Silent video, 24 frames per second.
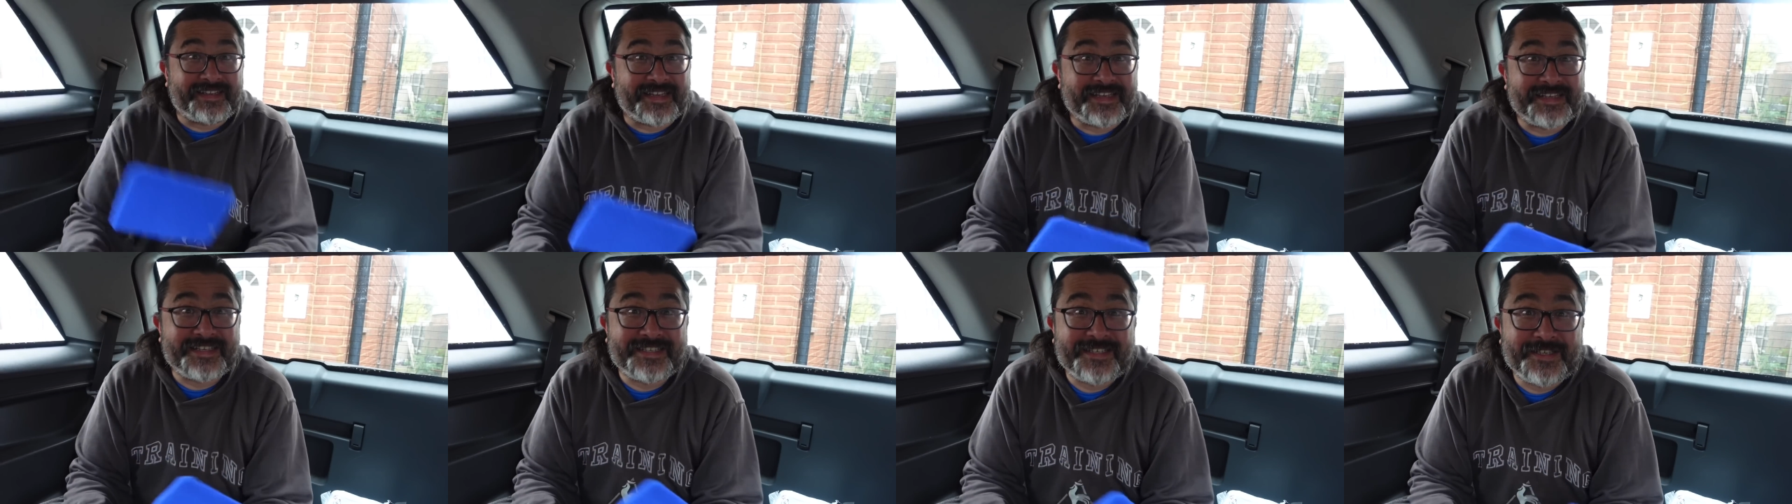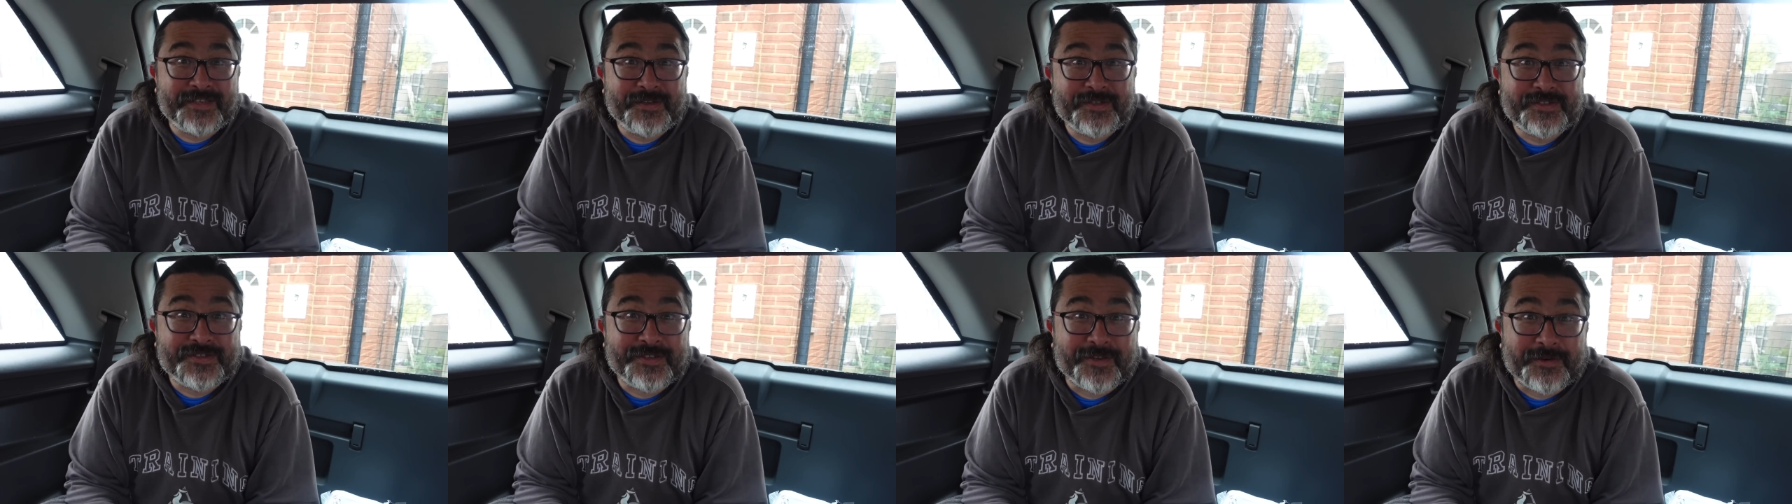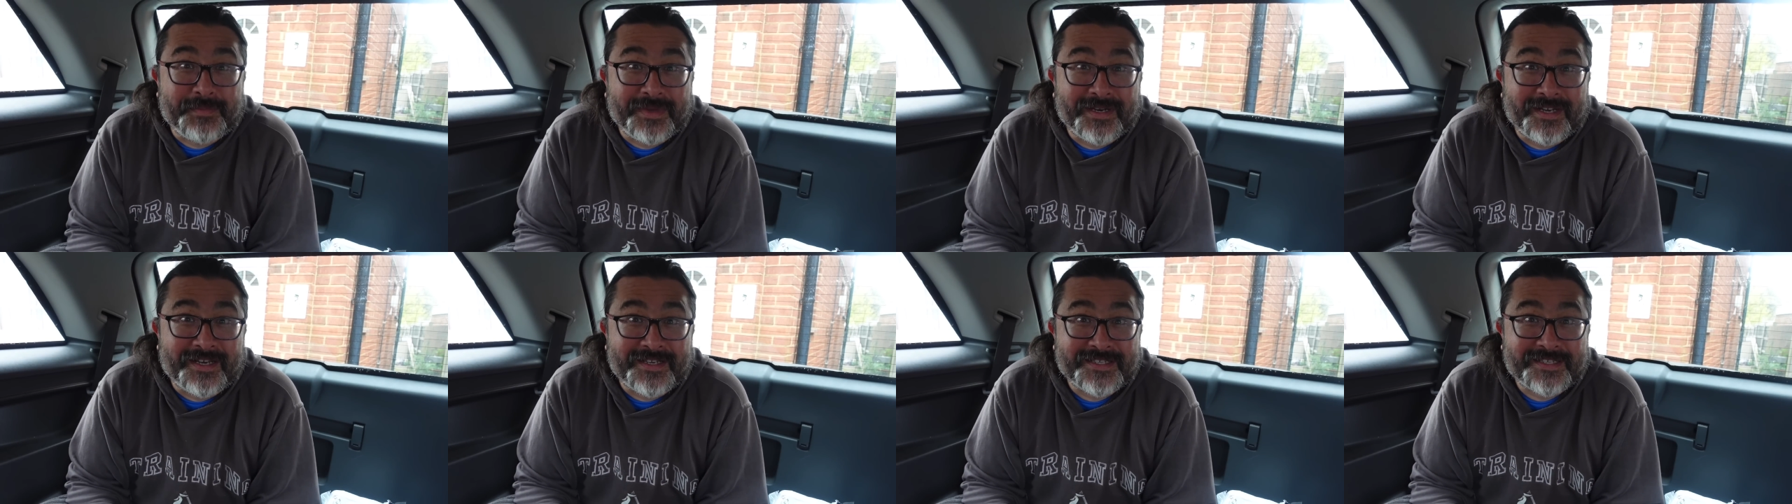get to use it on
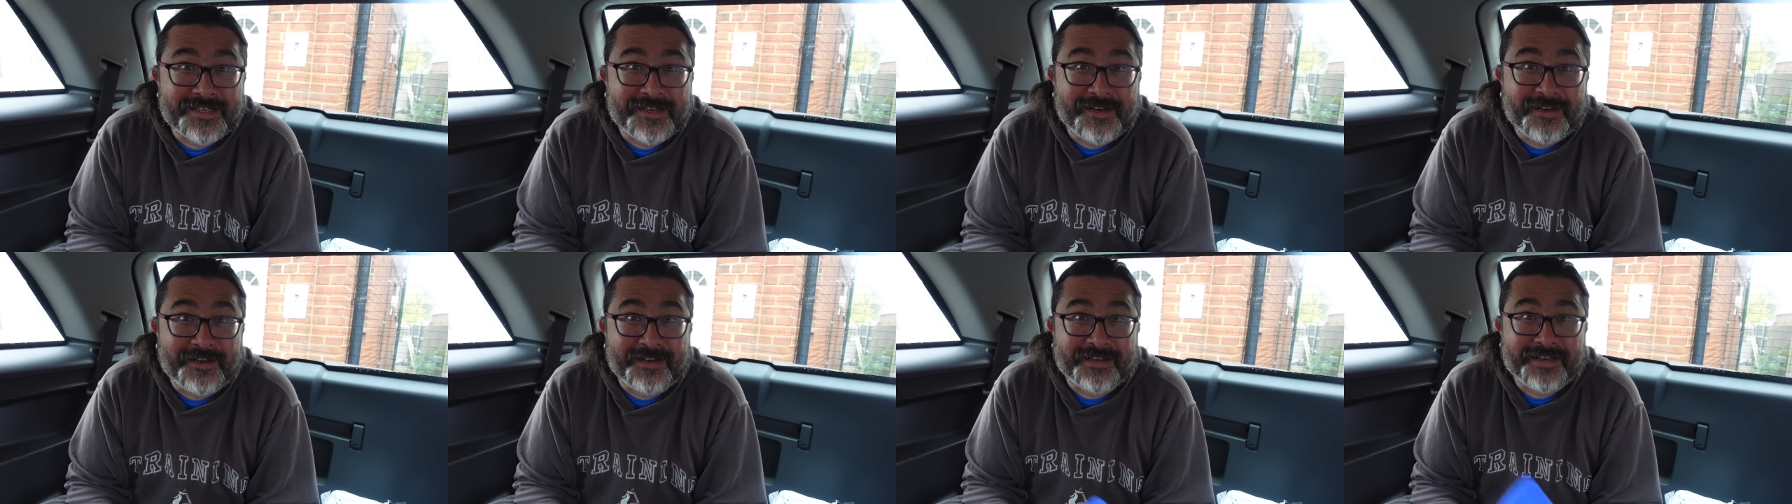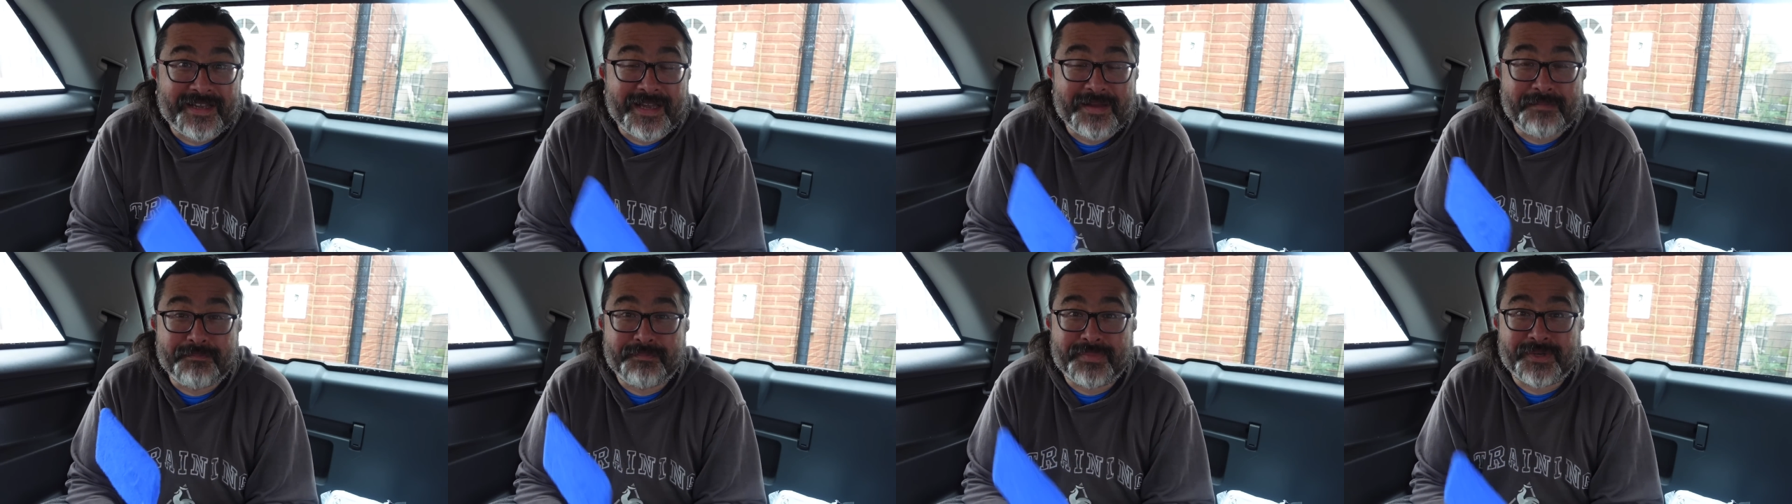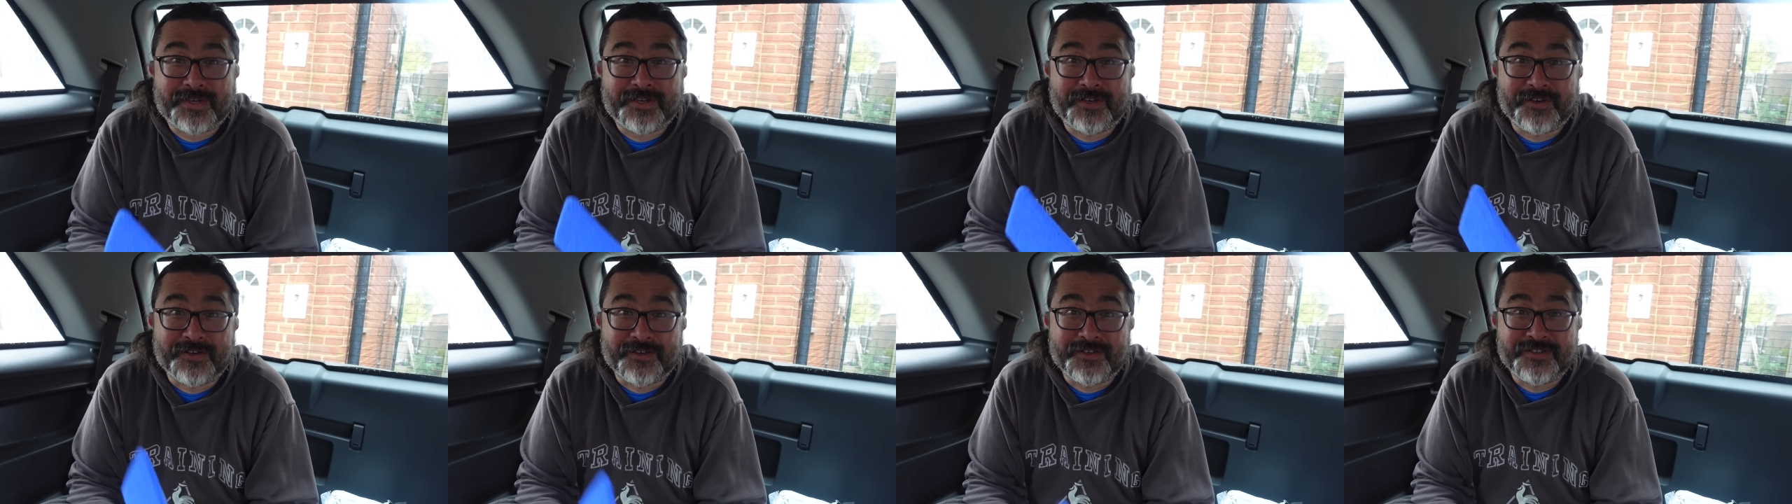my last car camp
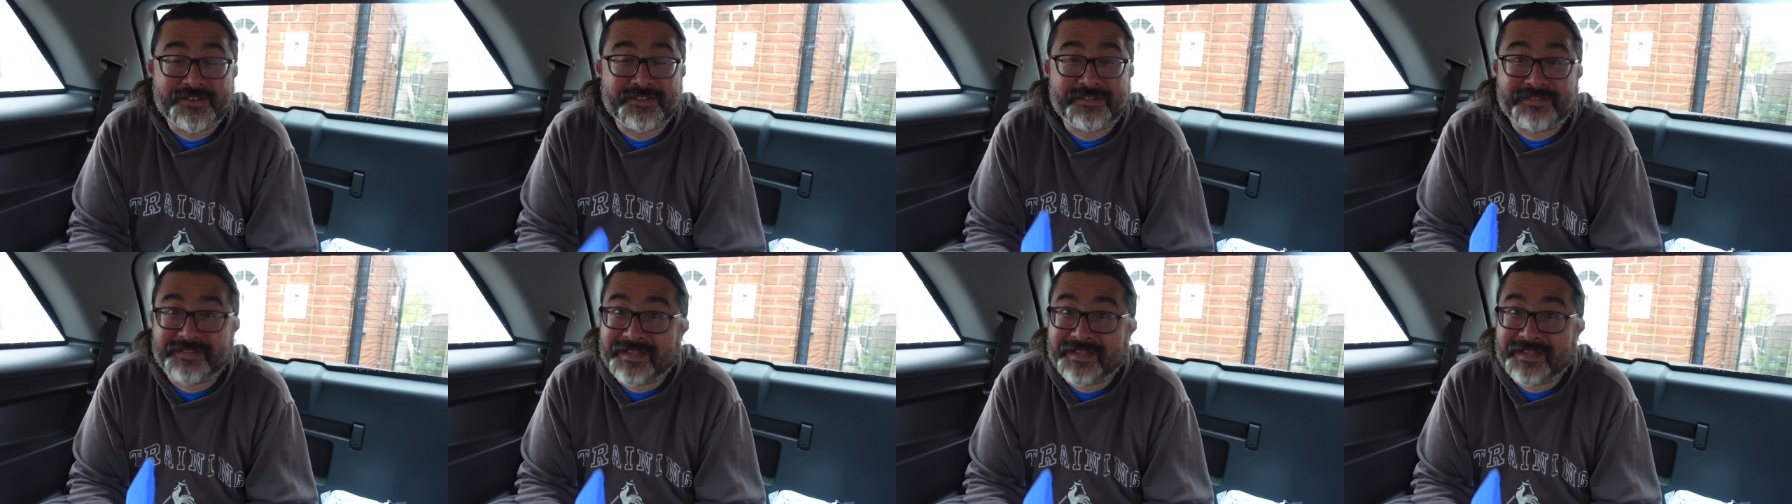because